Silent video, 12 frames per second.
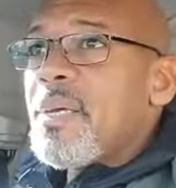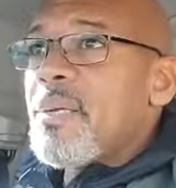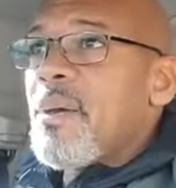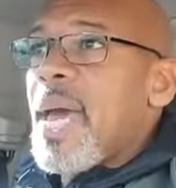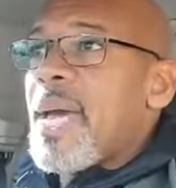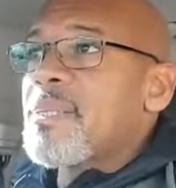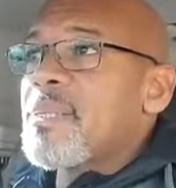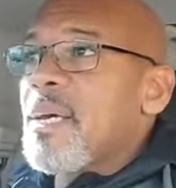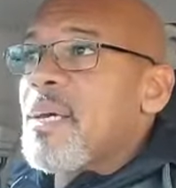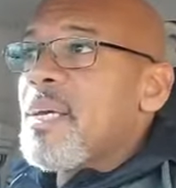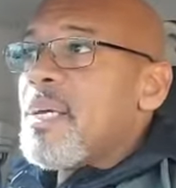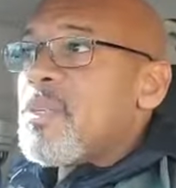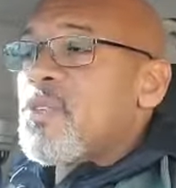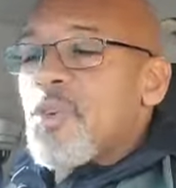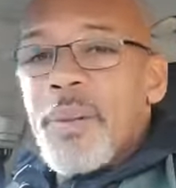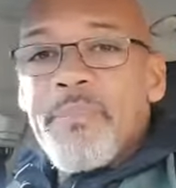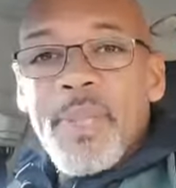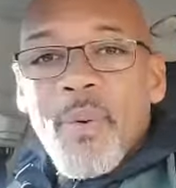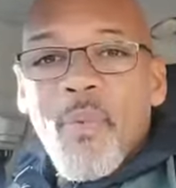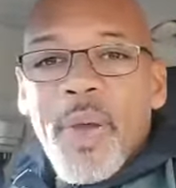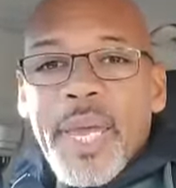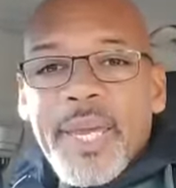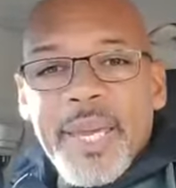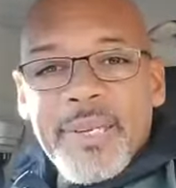You had to trim the
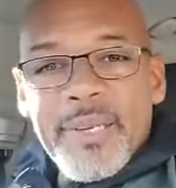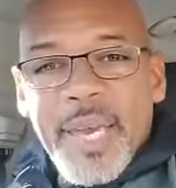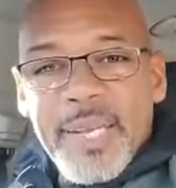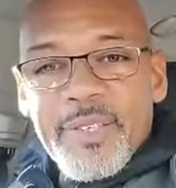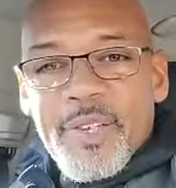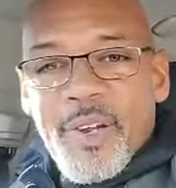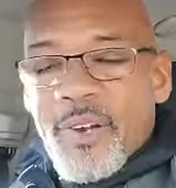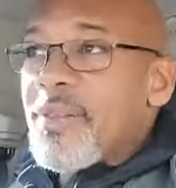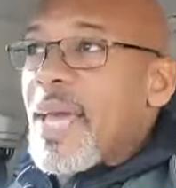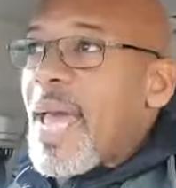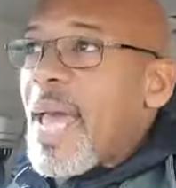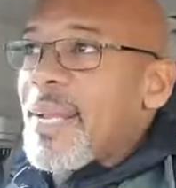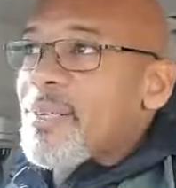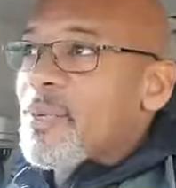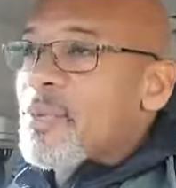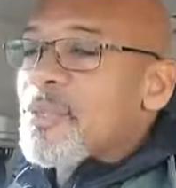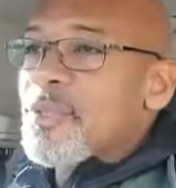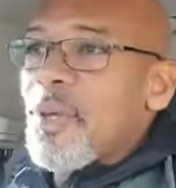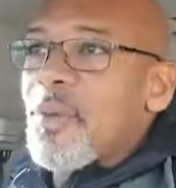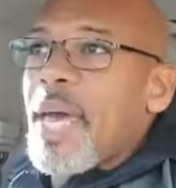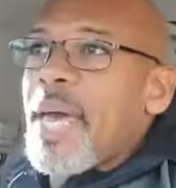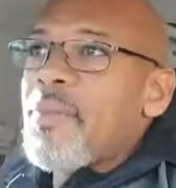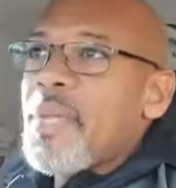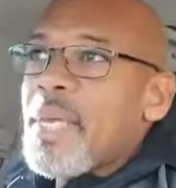wick and, and turn the handle so
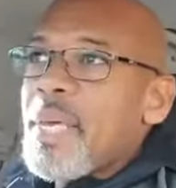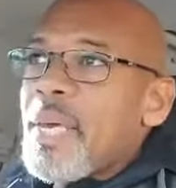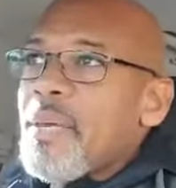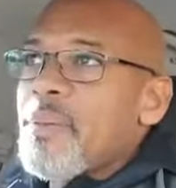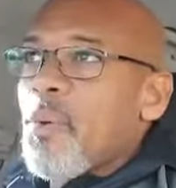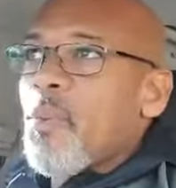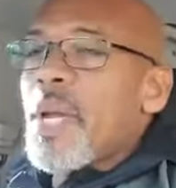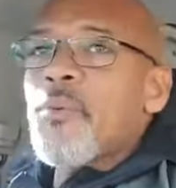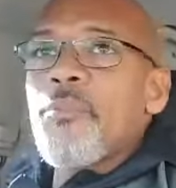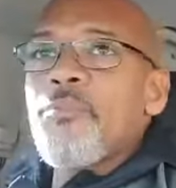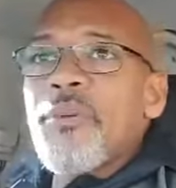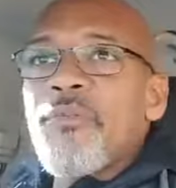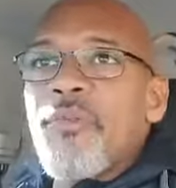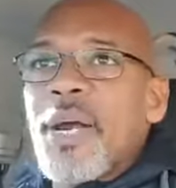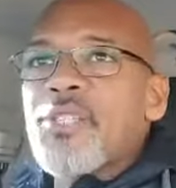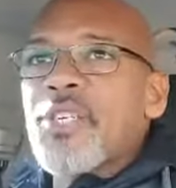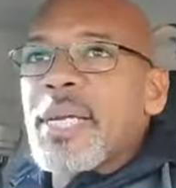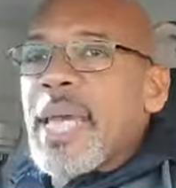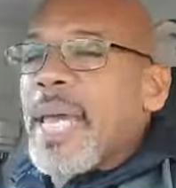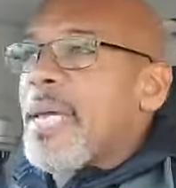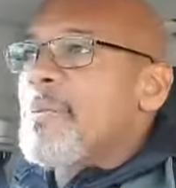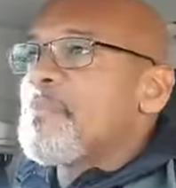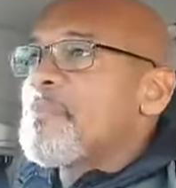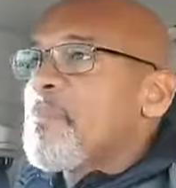that it, the wick would be fresh
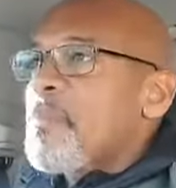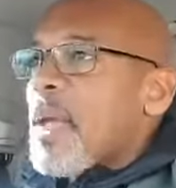again.